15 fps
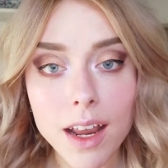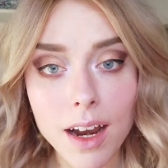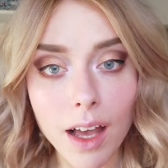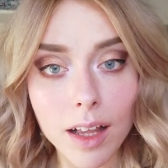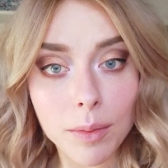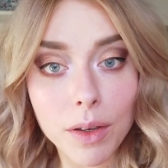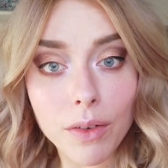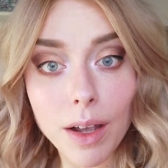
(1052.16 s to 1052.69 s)
and
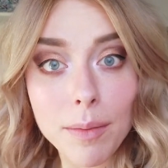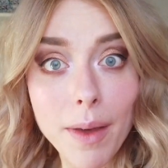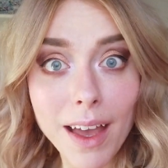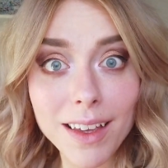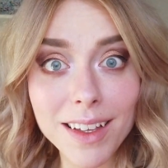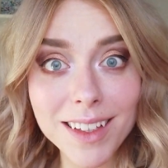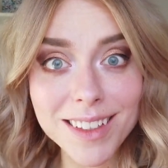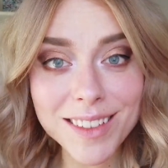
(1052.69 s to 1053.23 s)
I'll be right
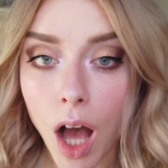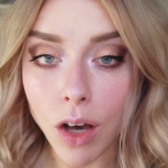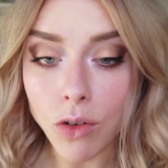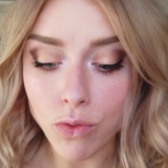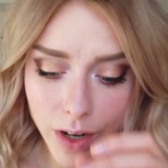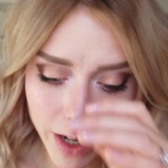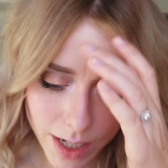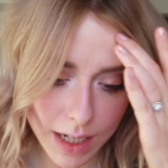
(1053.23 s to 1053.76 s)
back.
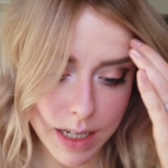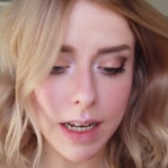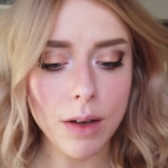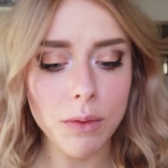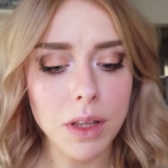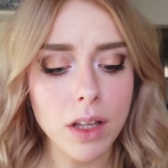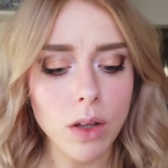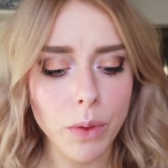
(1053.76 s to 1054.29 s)
All right, and
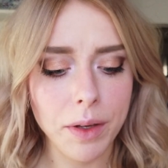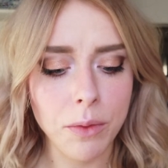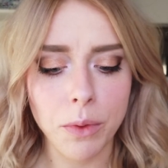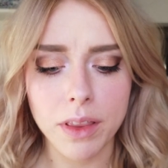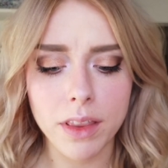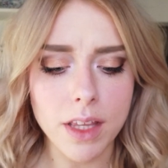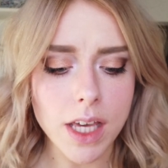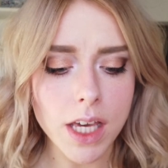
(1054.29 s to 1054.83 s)
now we go in
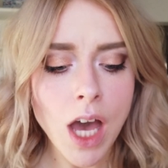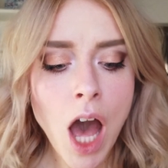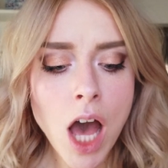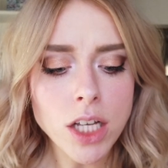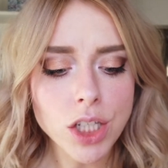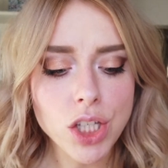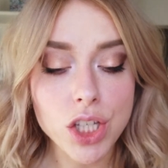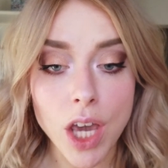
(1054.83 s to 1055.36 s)
with the
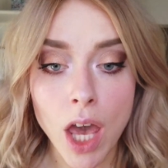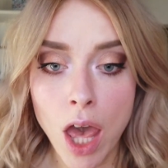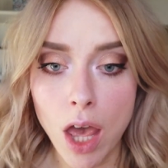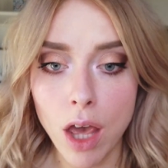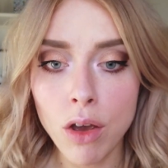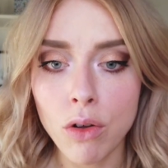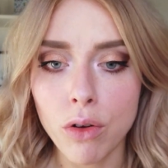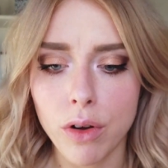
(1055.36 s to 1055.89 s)

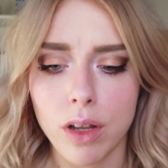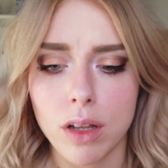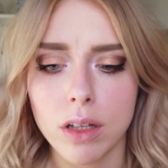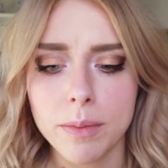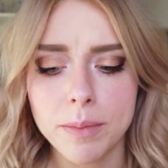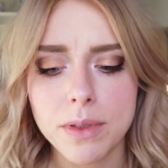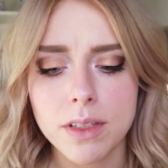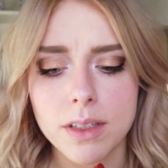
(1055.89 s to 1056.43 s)
cherry
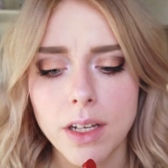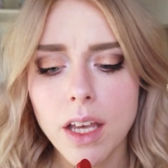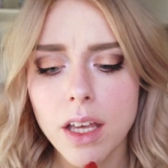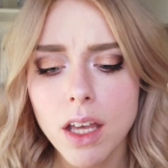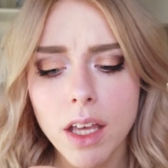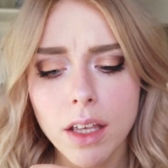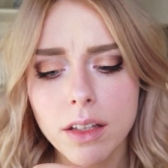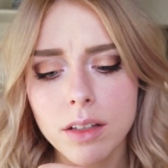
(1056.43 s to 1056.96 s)

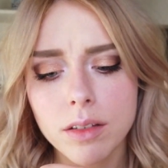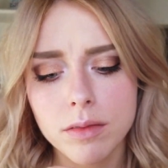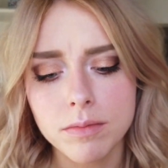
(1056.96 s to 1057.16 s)
lipstick.